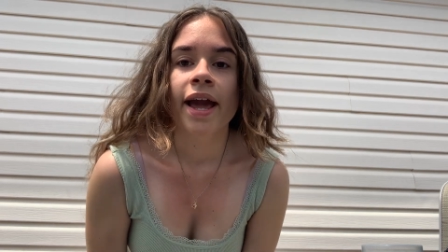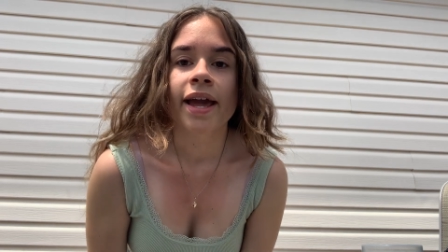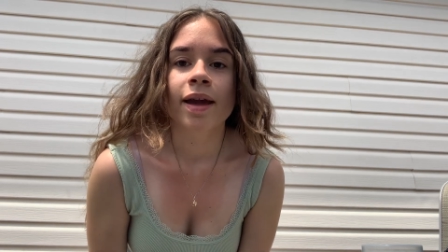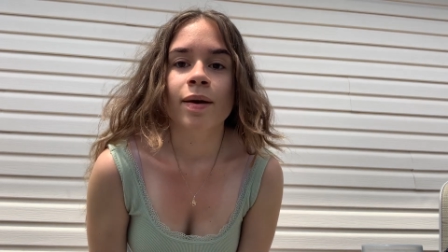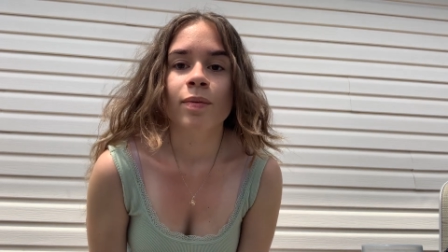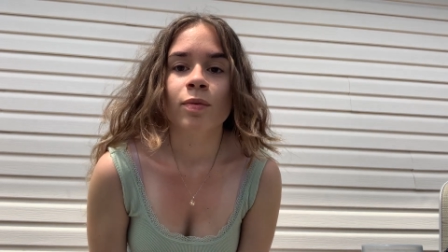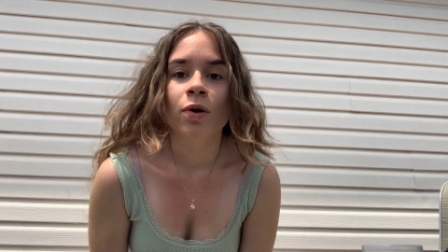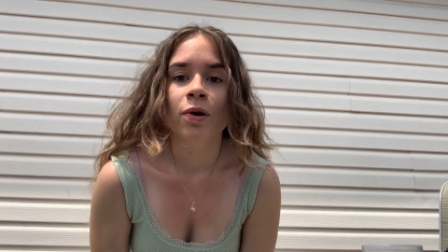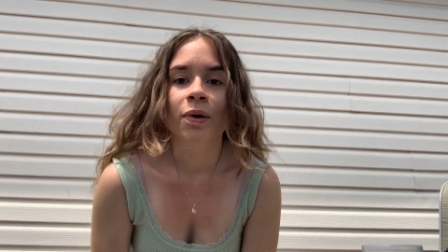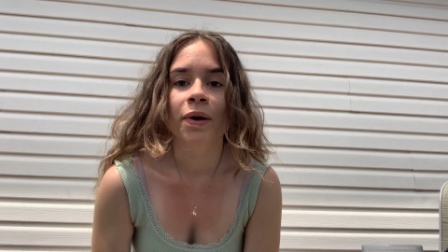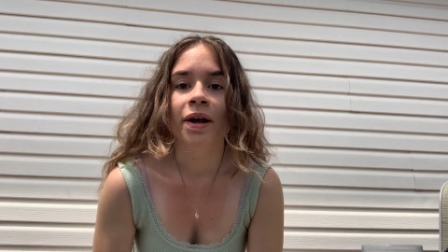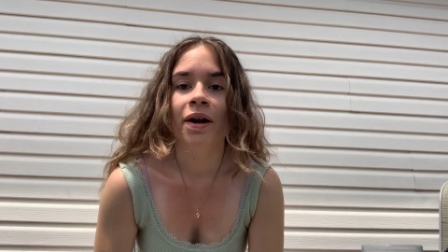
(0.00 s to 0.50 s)

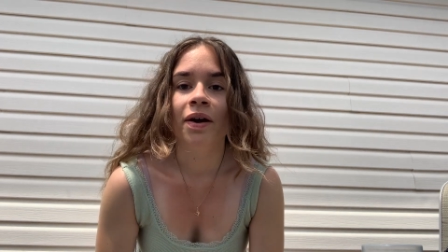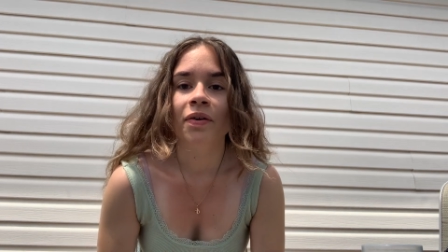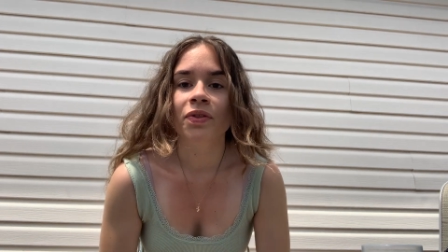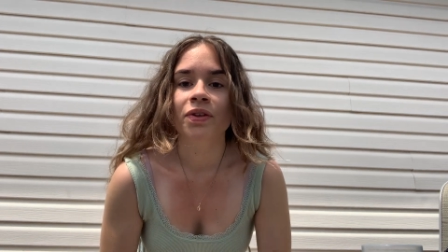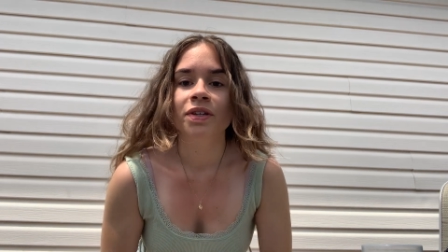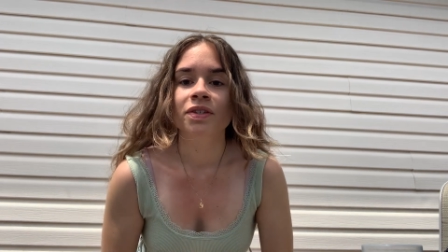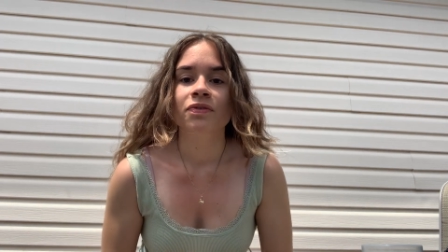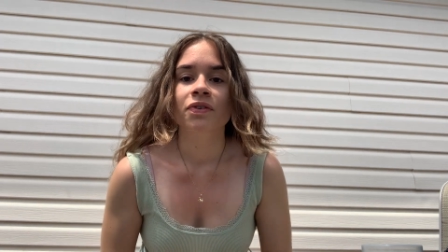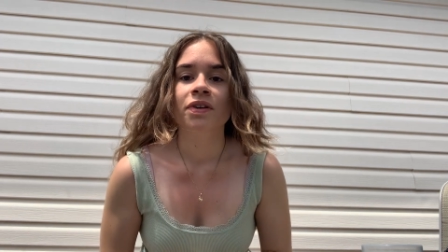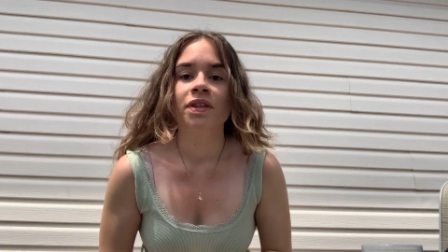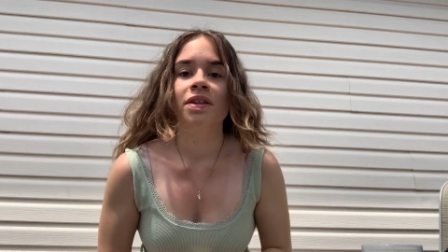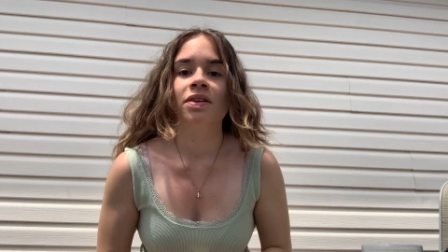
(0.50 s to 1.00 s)
am going on
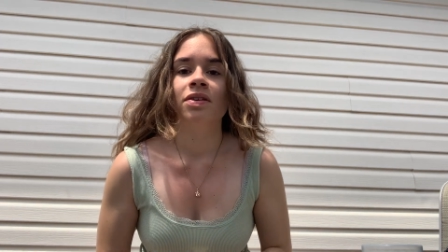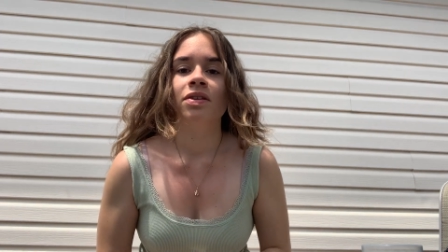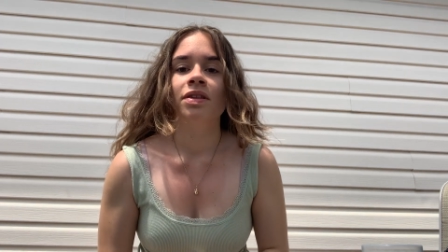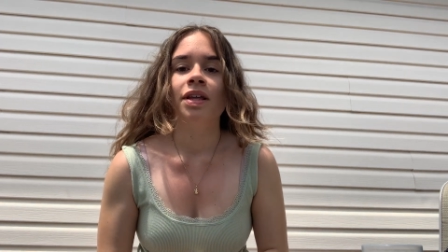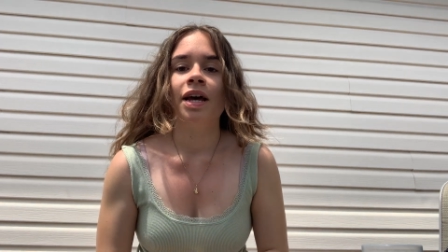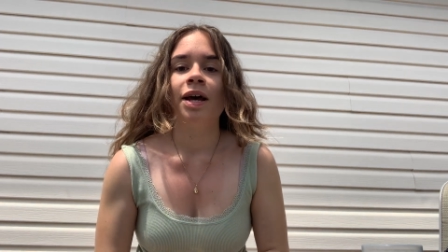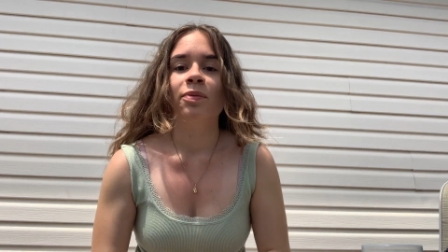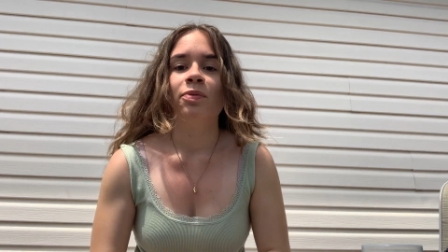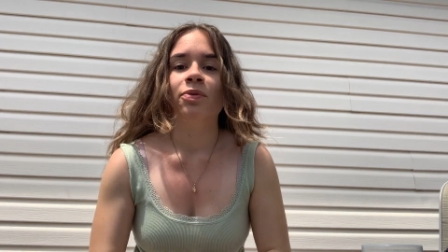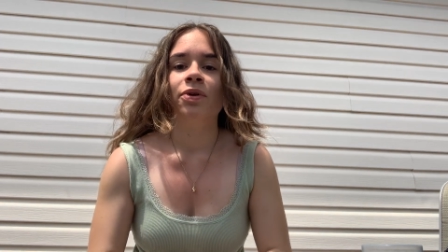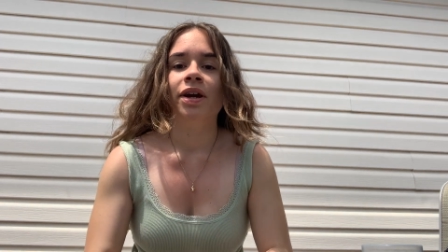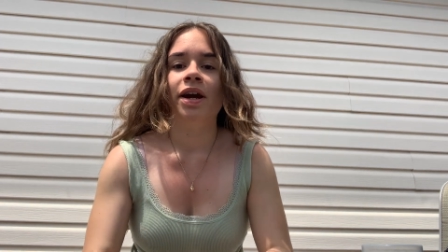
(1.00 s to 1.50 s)
this free little
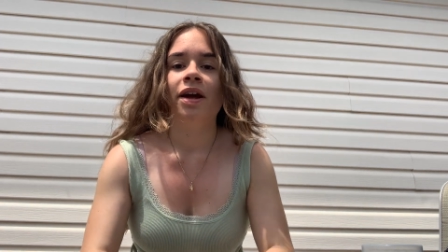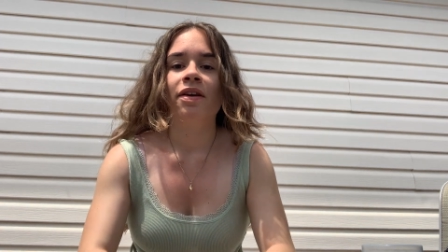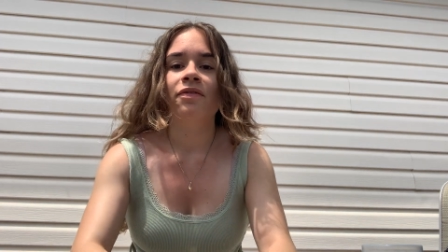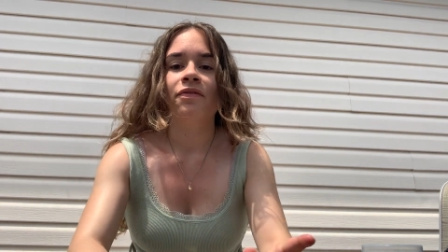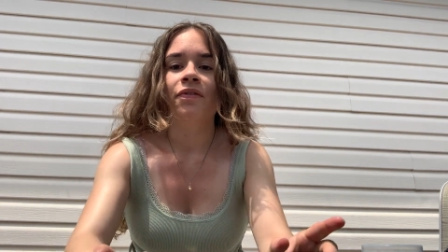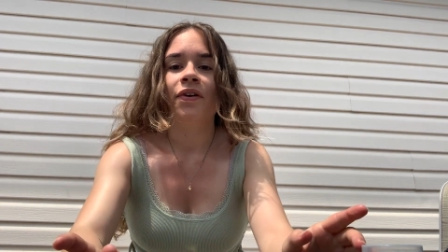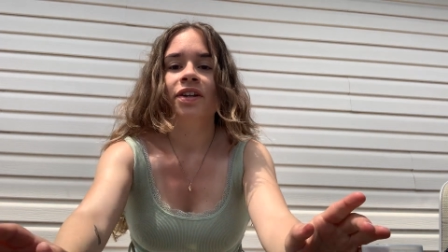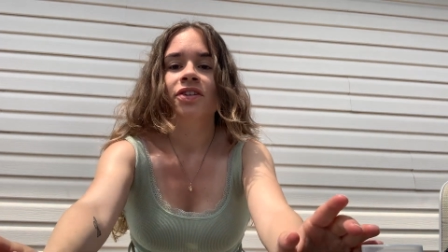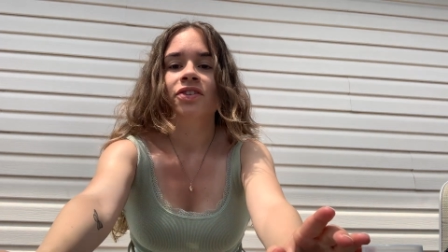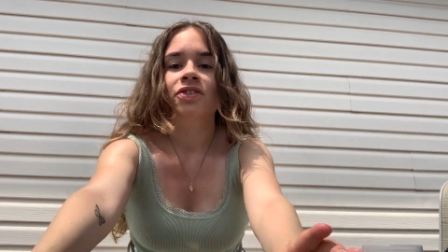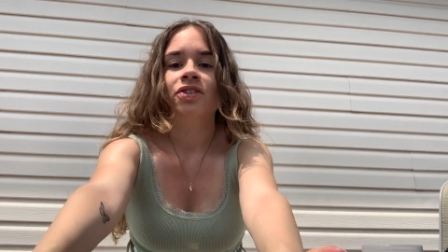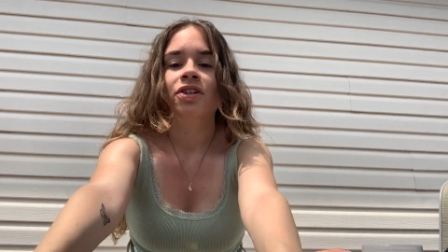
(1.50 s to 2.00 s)
library
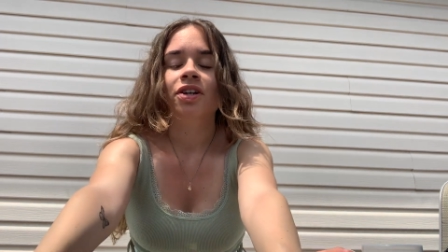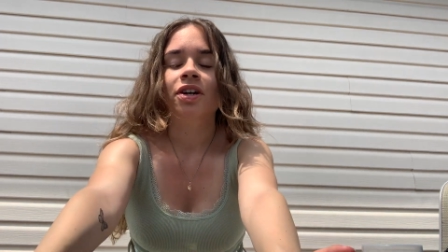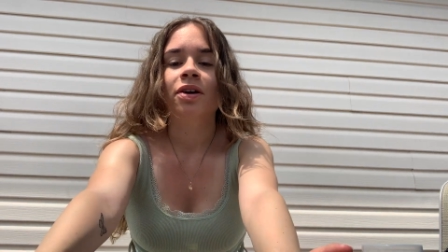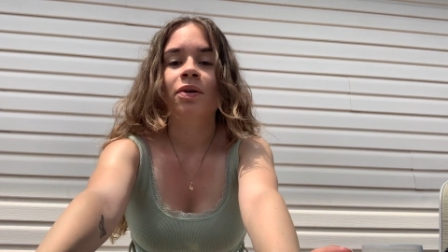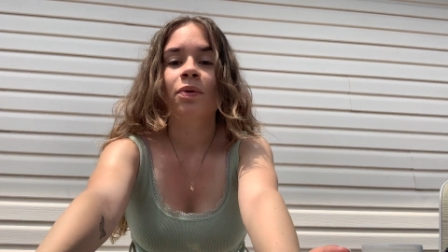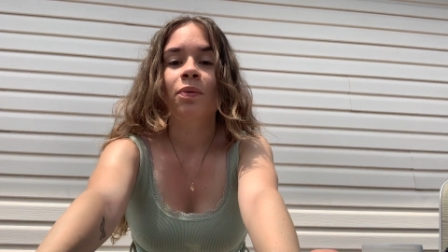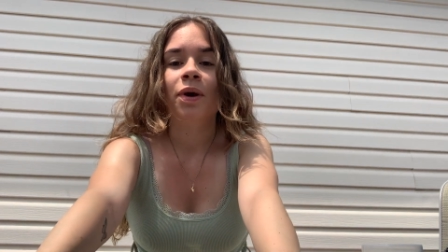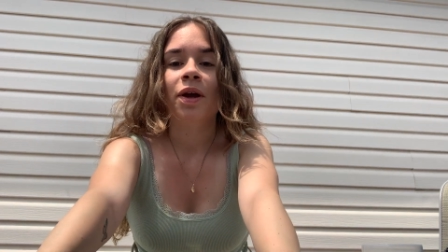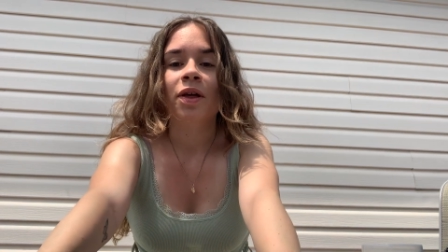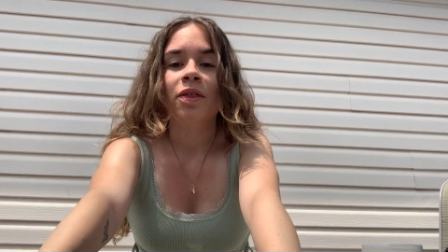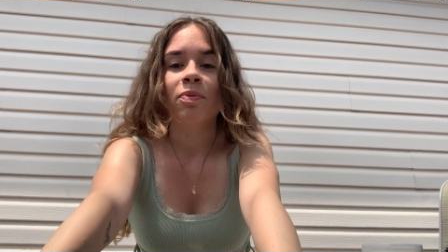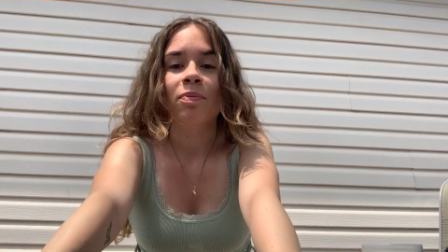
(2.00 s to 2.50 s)
adventure
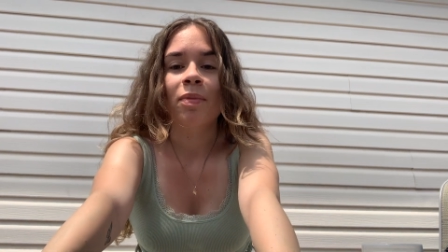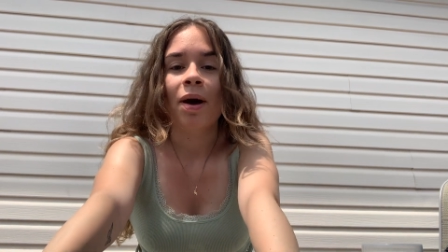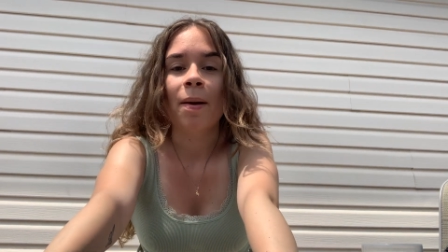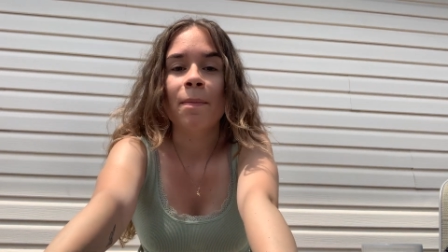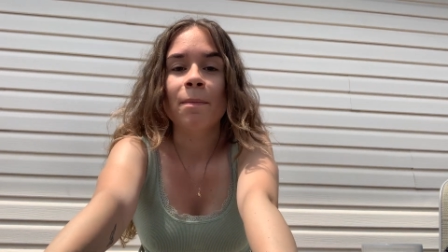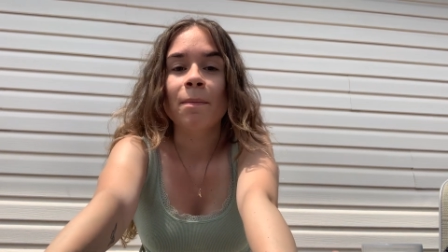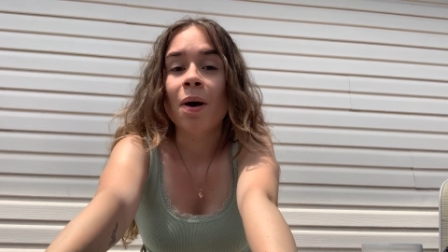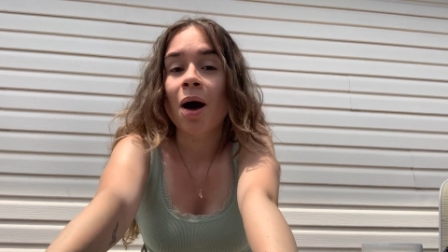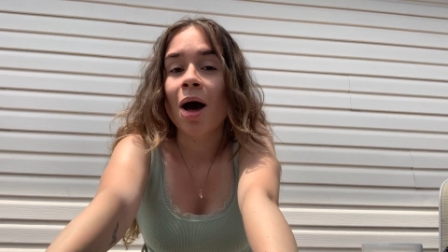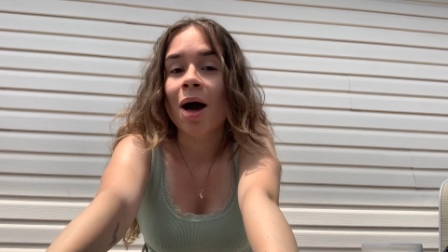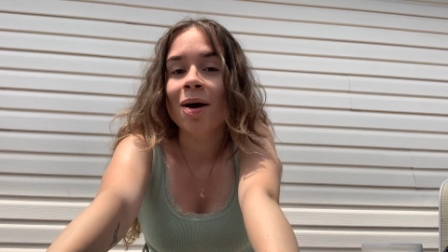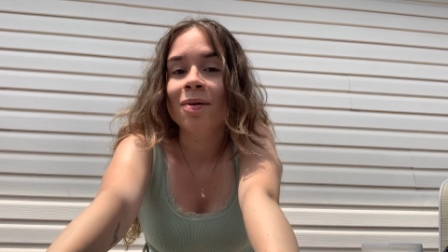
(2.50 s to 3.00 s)
with my
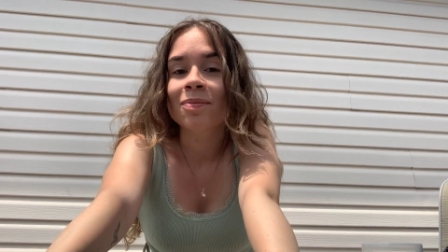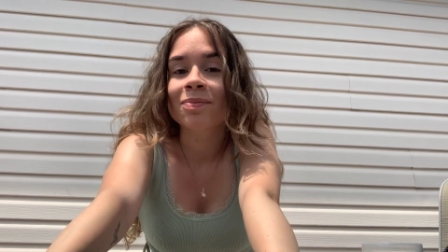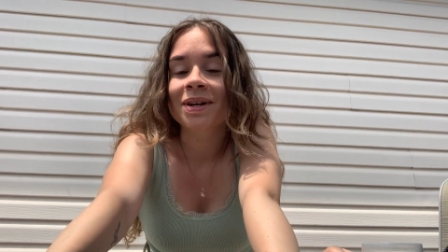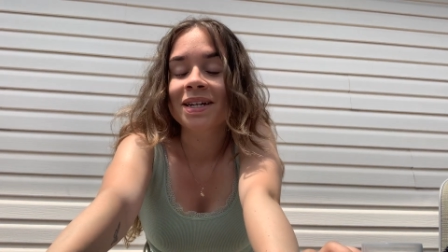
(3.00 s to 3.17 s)
mom,